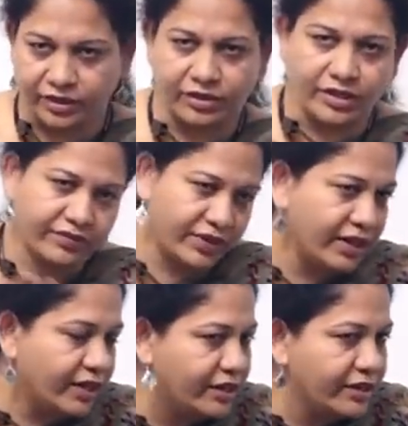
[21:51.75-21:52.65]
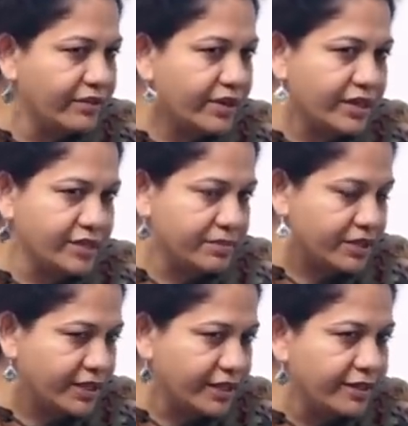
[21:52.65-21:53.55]
across Finland and UK
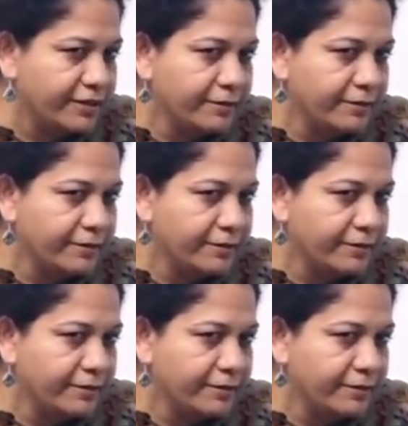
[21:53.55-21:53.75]
especially,